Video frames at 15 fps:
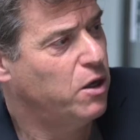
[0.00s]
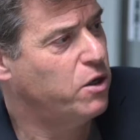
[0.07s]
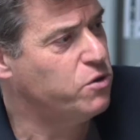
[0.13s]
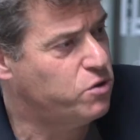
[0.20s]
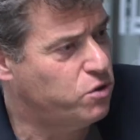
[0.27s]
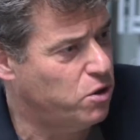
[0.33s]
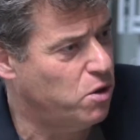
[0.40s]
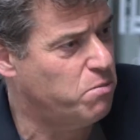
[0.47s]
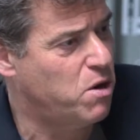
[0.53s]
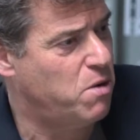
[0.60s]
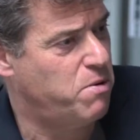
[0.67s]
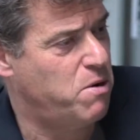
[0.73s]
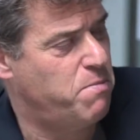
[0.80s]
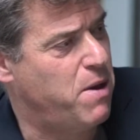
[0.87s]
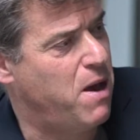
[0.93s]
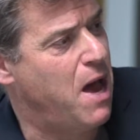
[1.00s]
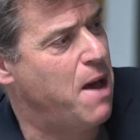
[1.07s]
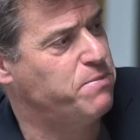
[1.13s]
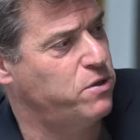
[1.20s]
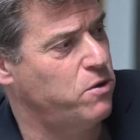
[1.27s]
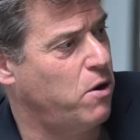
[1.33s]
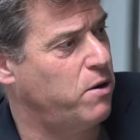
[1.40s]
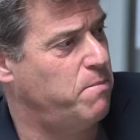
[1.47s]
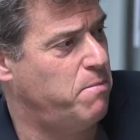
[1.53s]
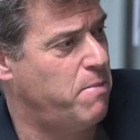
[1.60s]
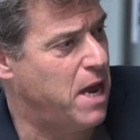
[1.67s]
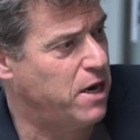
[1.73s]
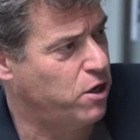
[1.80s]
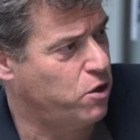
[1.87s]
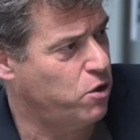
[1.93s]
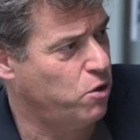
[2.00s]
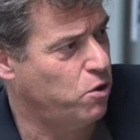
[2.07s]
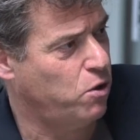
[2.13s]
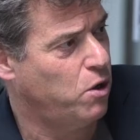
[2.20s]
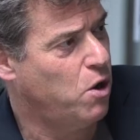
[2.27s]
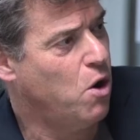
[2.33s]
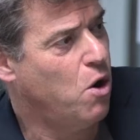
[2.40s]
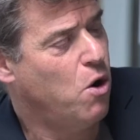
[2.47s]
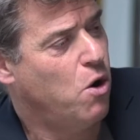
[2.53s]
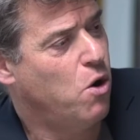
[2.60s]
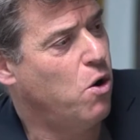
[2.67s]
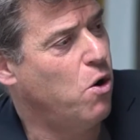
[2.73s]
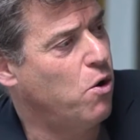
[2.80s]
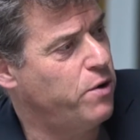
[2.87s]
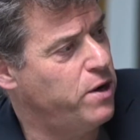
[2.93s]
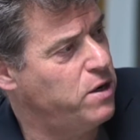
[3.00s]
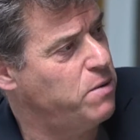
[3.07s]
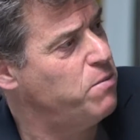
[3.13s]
consumer, but perhaps not in medical or in